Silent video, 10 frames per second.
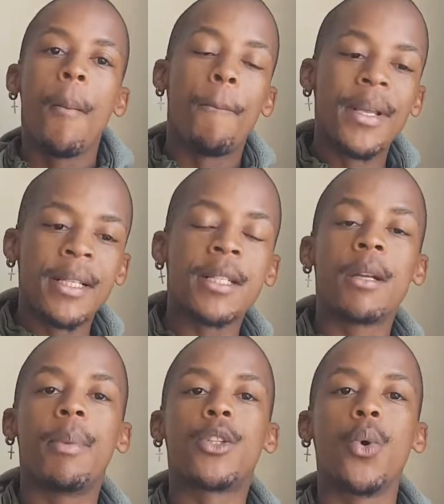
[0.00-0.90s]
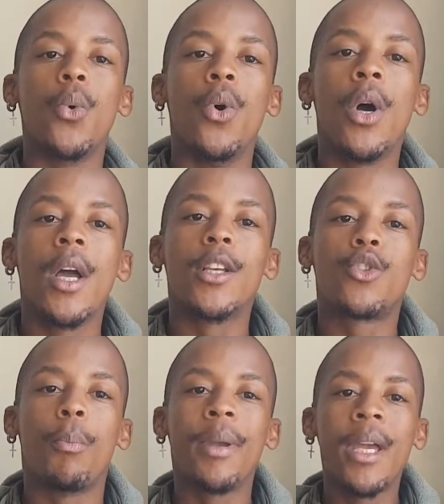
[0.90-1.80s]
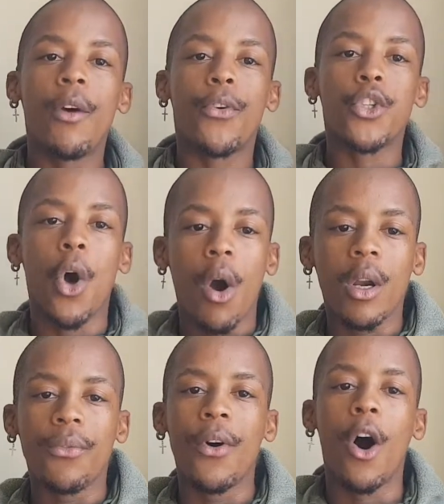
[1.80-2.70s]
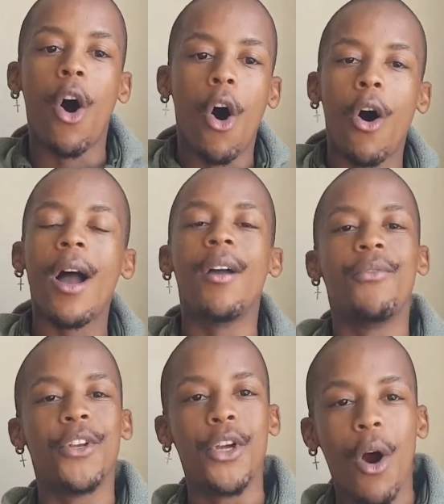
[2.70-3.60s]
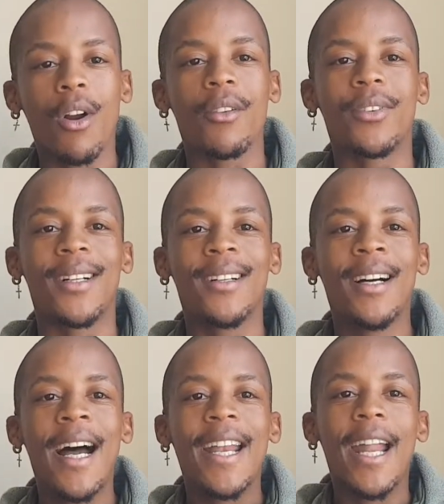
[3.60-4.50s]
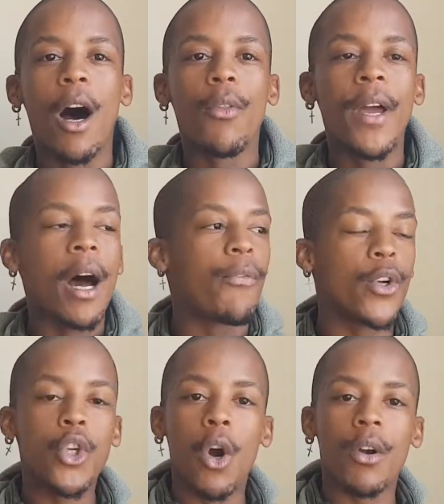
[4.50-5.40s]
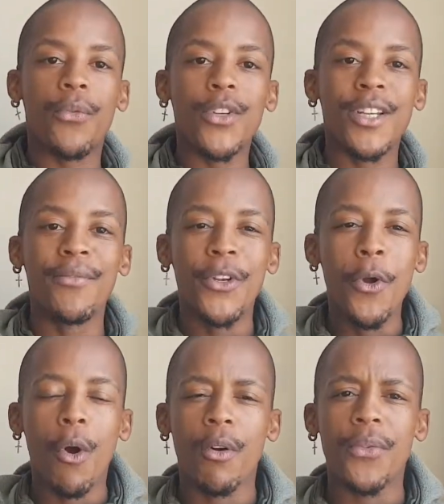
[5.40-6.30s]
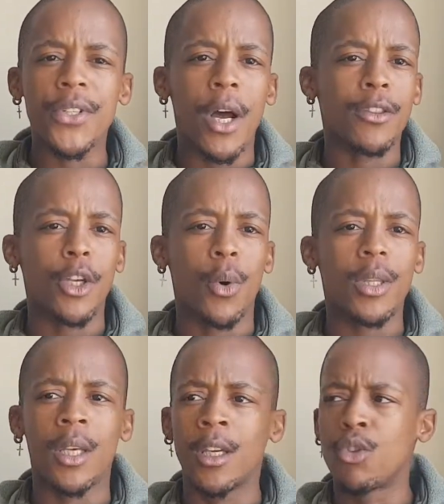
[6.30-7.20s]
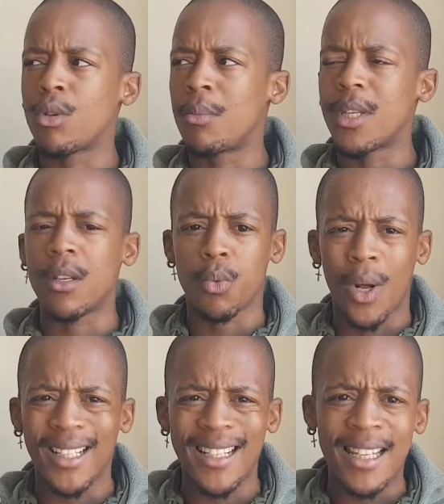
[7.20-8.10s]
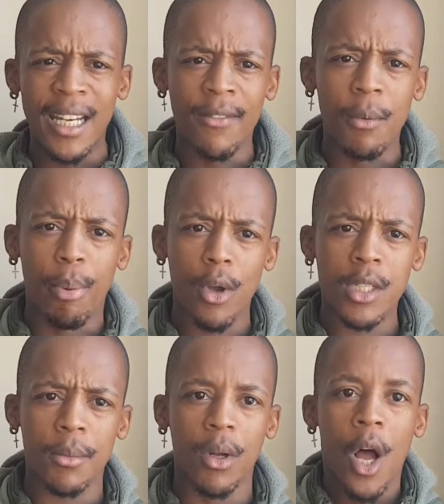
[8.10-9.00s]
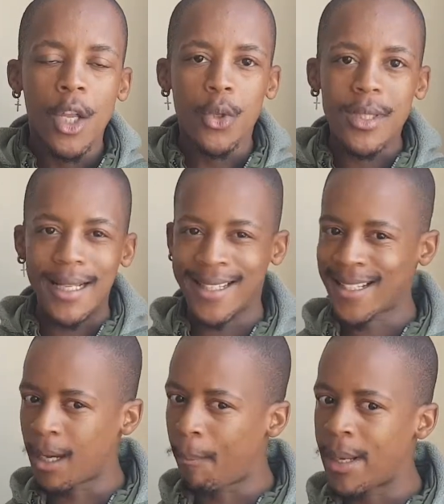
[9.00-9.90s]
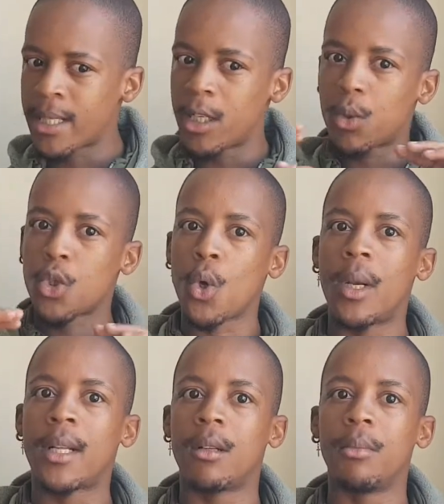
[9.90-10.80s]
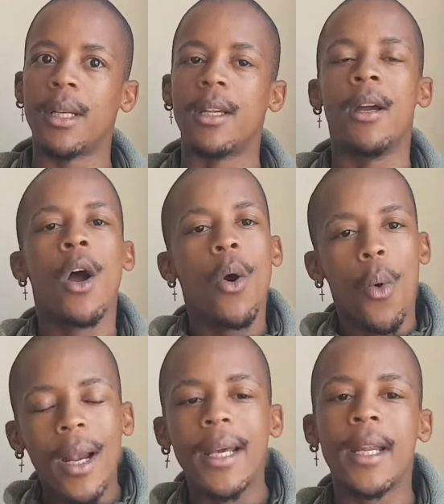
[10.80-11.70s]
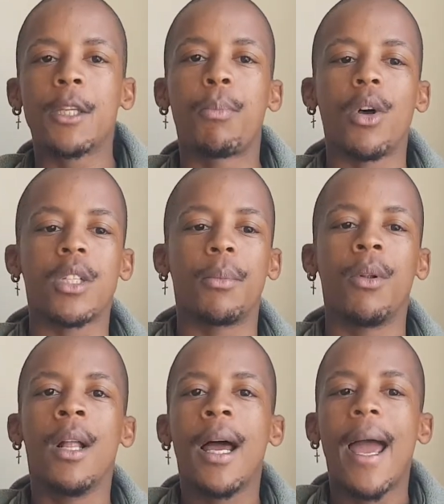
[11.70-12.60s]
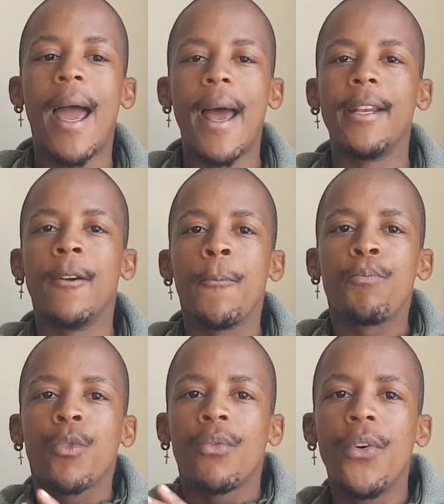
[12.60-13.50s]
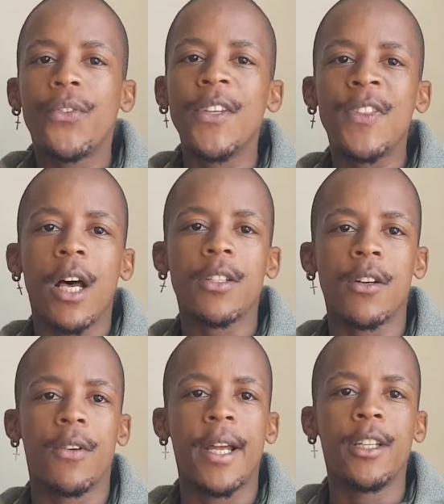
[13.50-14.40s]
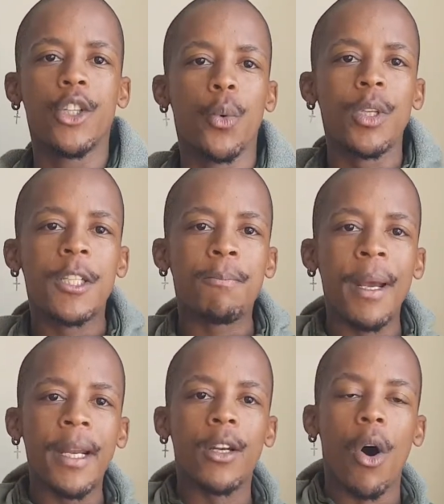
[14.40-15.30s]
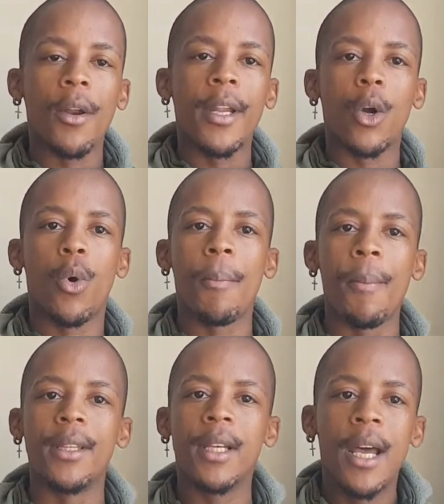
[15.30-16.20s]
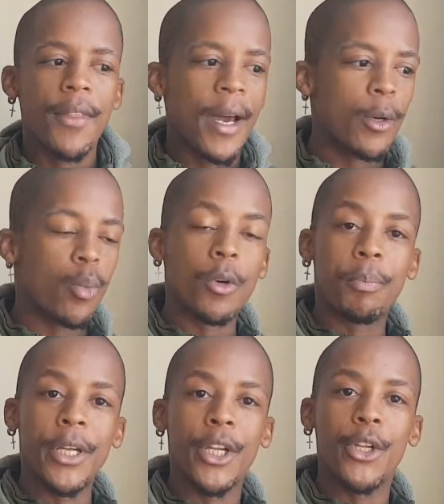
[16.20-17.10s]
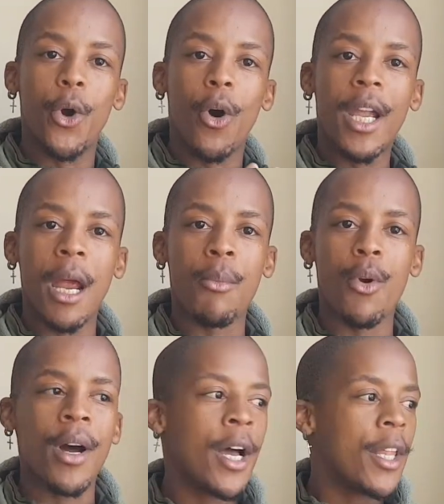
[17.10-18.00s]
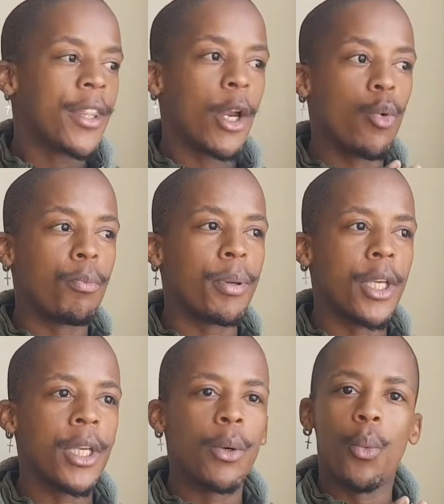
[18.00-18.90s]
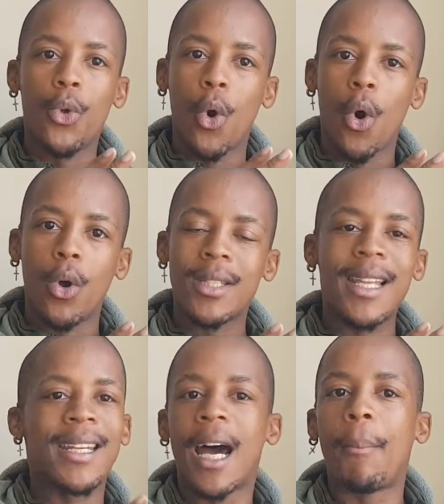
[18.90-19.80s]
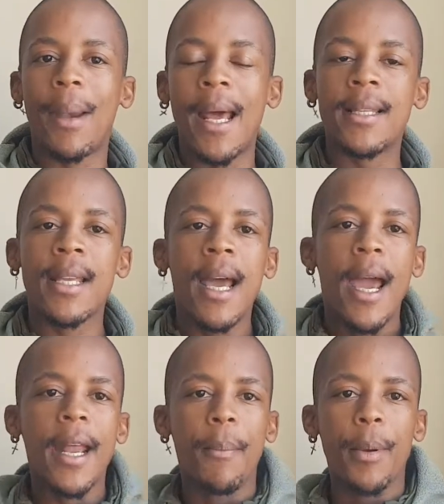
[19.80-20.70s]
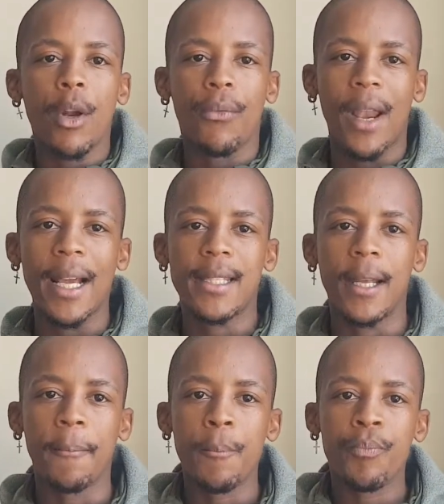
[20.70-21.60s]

Business number two is to be a photographer or a videographer. Now there are photographers and videographers out there who are thinking to themselves, well, is that even possible to start such a business with so little money? Well, it is possible, and 15,000 rand, you would spend it on equipment. That would be your camera, that would be your startup lens and a bit of lighting.